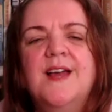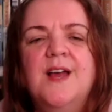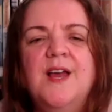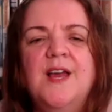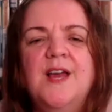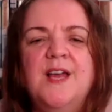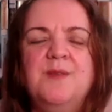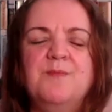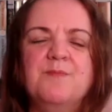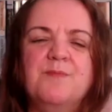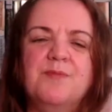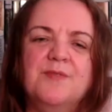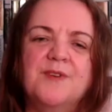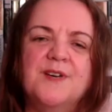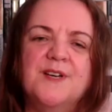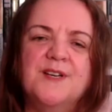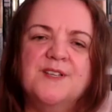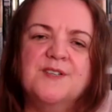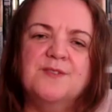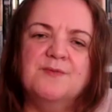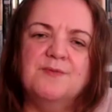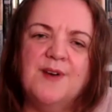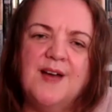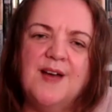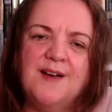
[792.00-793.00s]
in
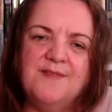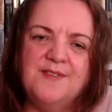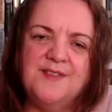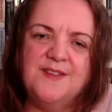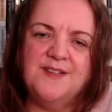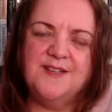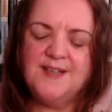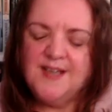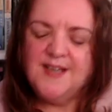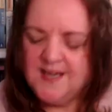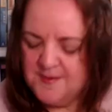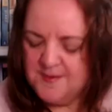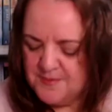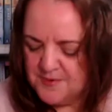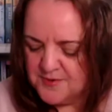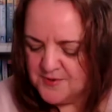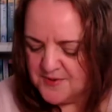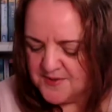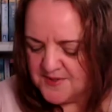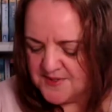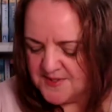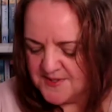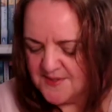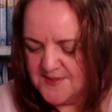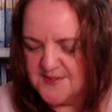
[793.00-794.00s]
print rather than
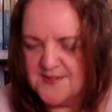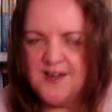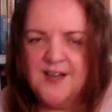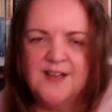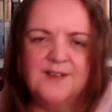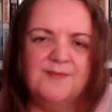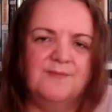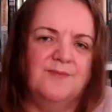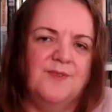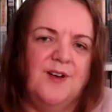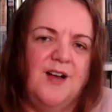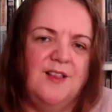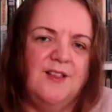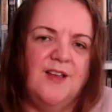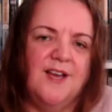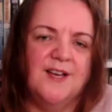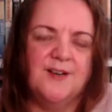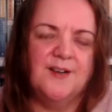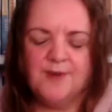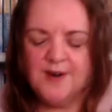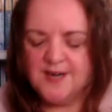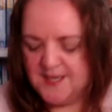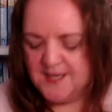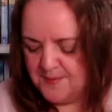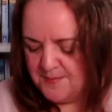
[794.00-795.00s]
ebooks because I
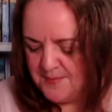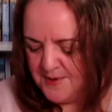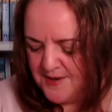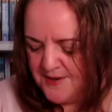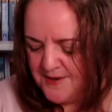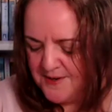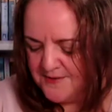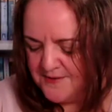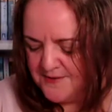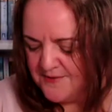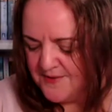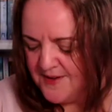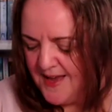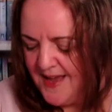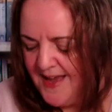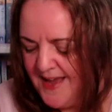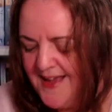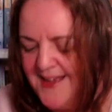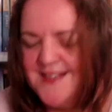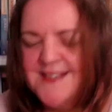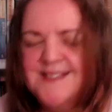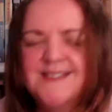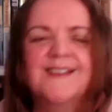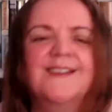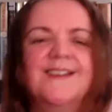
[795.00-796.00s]
like reading both.
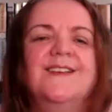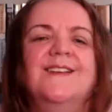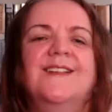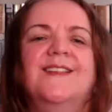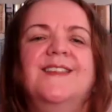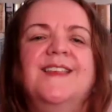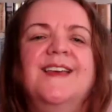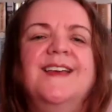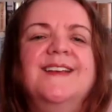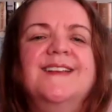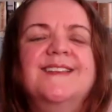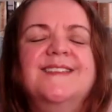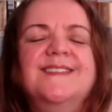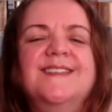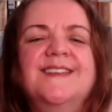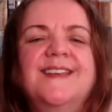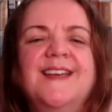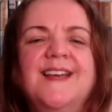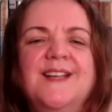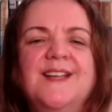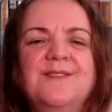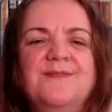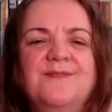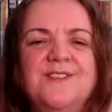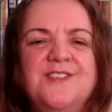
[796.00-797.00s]
So thanks
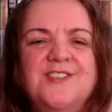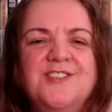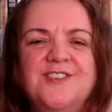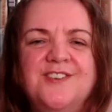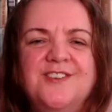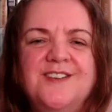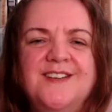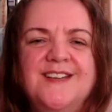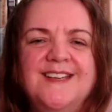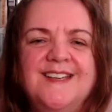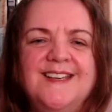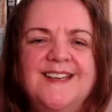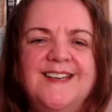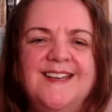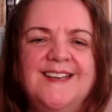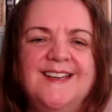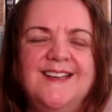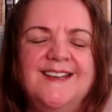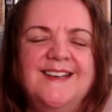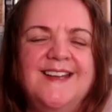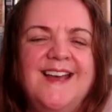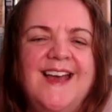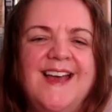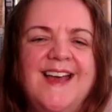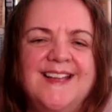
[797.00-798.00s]
again for tuning
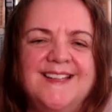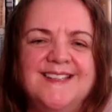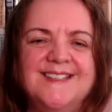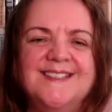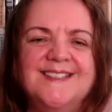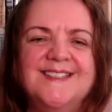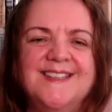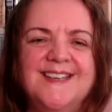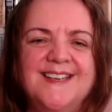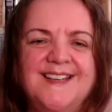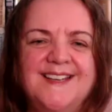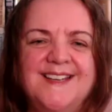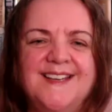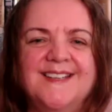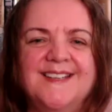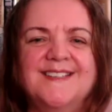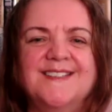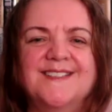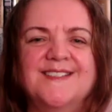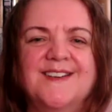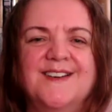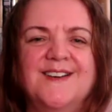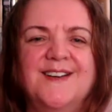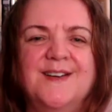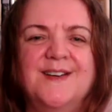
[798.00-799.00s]
in and see you
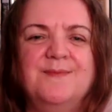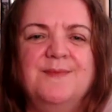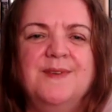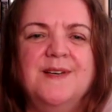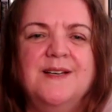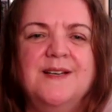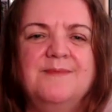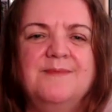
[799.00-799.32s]
next time.